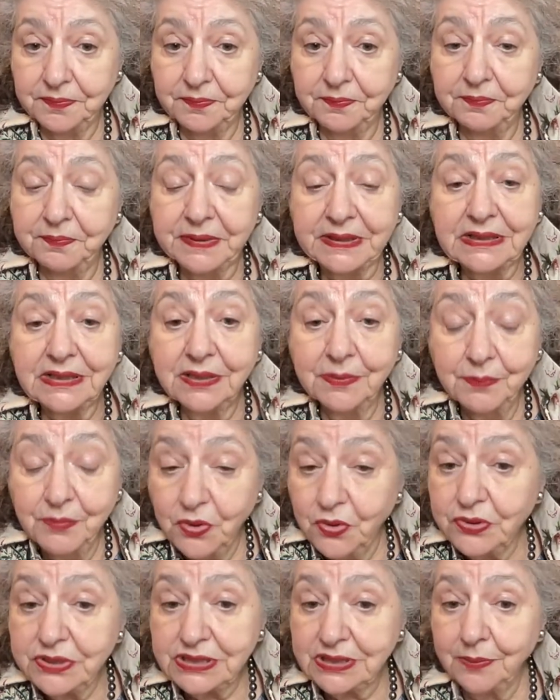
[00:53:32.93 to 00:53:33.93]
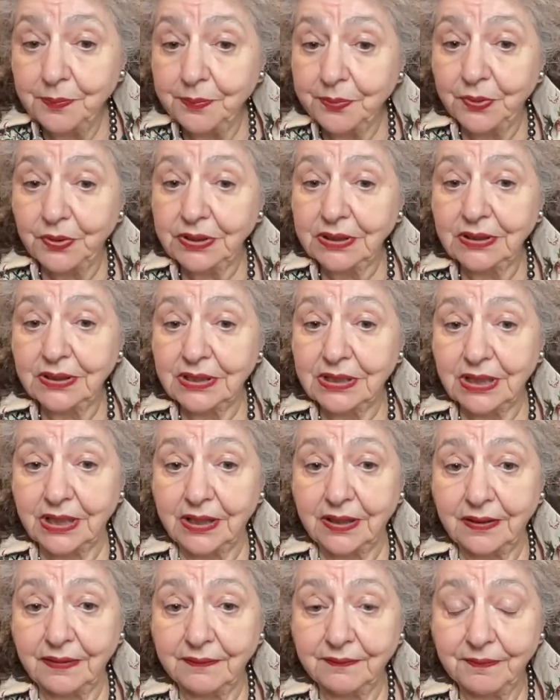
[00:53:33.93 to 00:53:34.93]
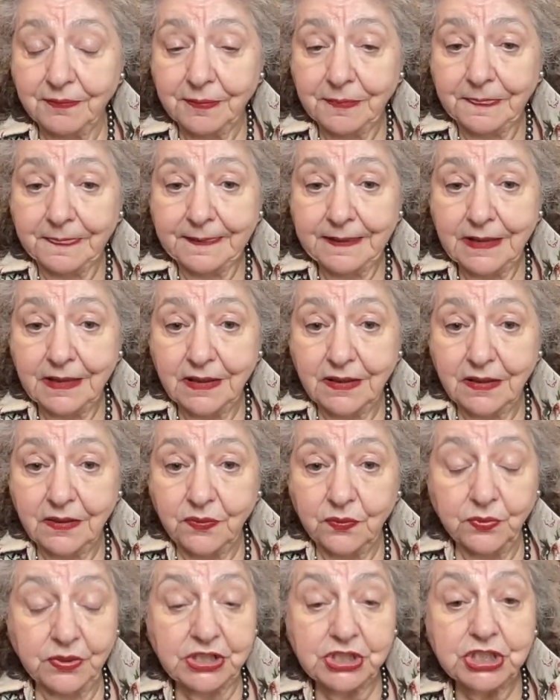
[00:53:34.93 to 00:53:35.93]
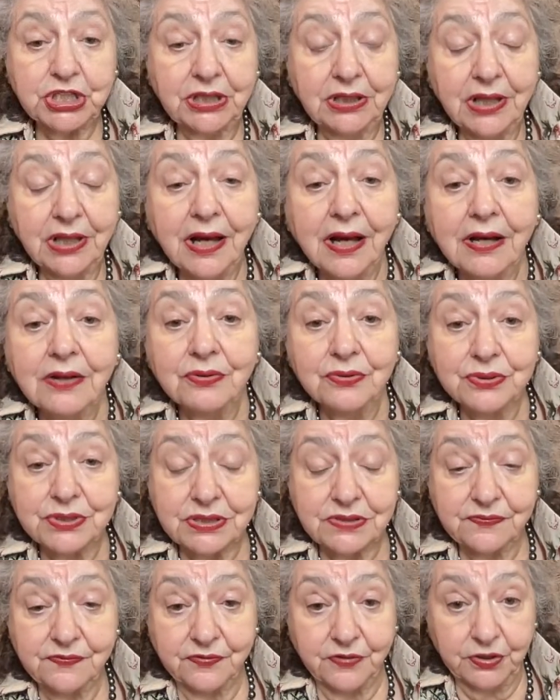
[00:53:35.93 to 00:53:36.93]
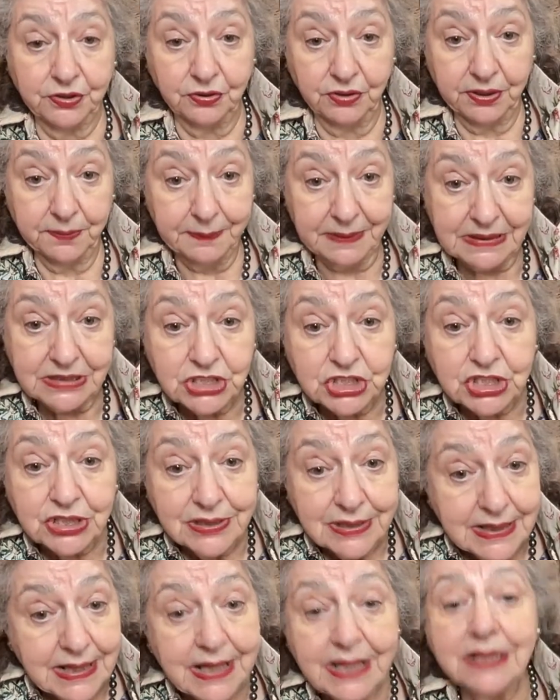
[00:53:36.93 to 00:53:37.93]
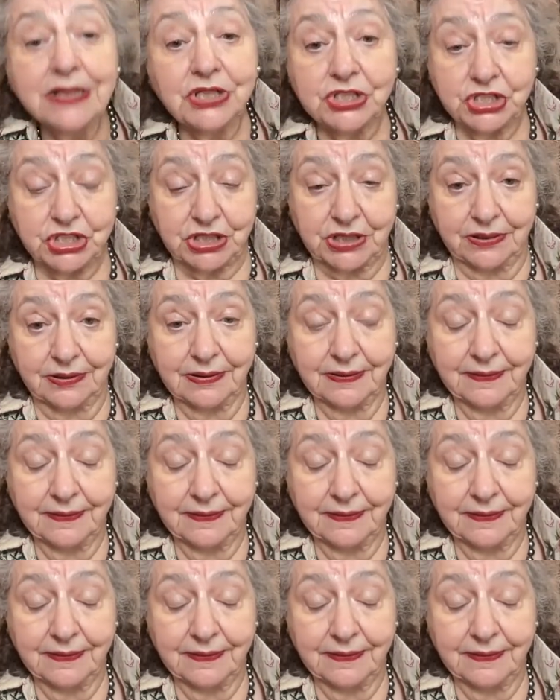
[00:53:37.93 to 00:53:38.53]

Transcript: But the most important thing, which allows for your imagination